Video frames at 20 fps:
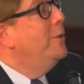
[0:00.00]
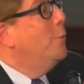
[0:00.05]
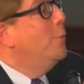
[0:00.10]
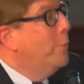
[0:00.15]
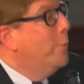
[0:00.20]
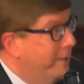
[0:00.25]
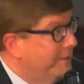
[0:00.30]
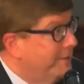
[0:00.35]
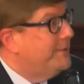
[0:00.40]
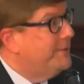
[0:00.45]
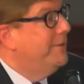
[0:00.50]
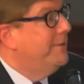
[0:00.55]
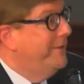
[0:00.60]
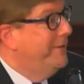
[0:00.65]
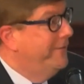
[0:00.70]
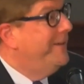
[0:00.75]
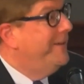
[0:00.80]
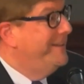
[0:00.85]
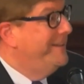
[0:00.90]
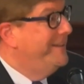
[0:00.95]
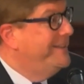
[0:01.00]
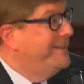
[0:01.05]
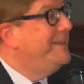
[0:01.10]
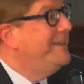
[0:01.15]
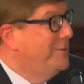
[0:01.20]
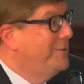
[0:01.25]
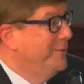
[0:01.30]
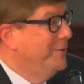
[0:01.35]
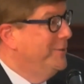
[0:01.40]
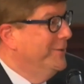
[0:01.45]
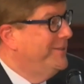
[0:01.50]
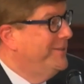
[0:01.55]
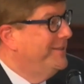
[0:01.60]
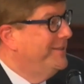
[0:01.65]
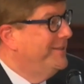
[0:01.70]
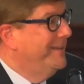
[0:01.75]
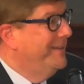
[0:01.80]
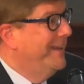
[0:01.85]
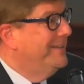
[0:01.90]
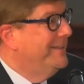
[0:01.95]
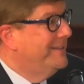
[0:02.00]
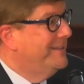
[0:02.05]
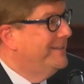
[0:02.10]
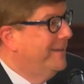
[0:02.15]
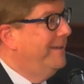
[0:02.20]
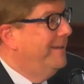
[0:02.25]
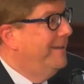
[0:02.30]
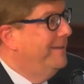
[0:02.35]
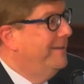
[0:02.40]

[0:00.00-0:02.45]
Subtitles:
We're certified teachers as